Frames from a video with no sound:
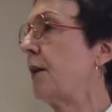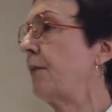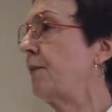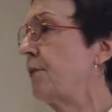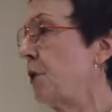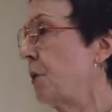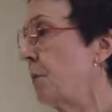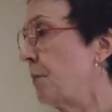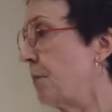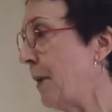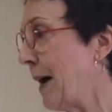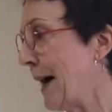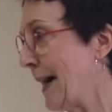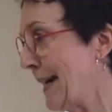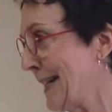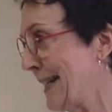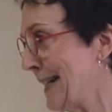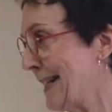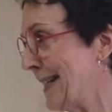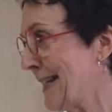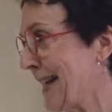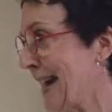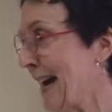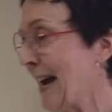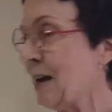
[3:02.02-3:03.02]
of your body
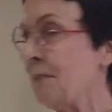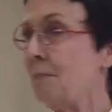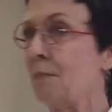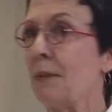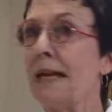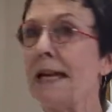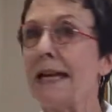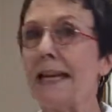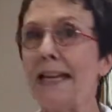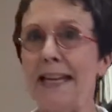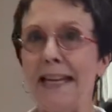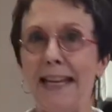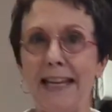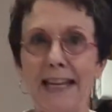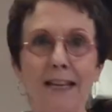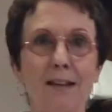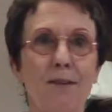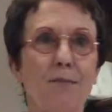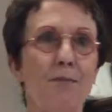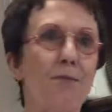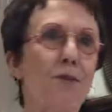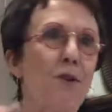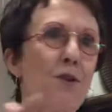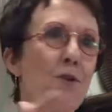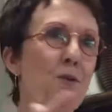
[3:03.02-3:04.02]
type
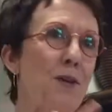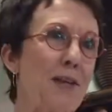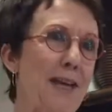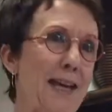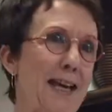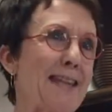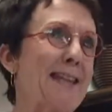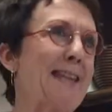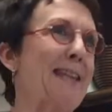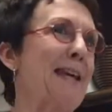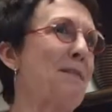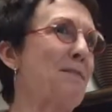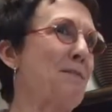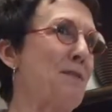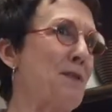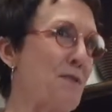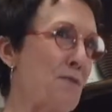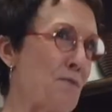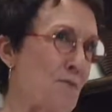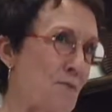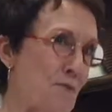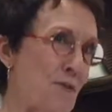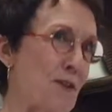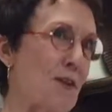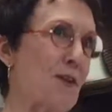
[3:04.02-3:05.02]
if you get them to
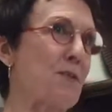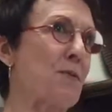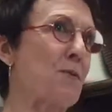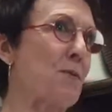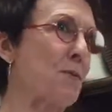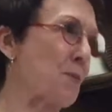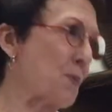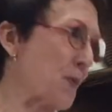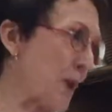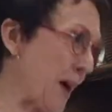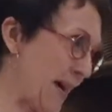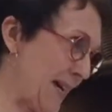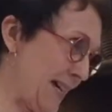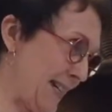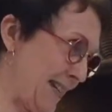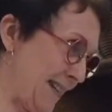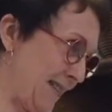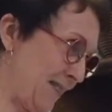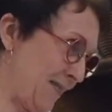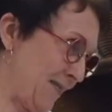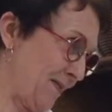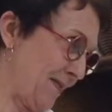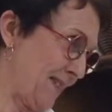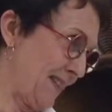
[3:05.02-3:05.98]
fit right.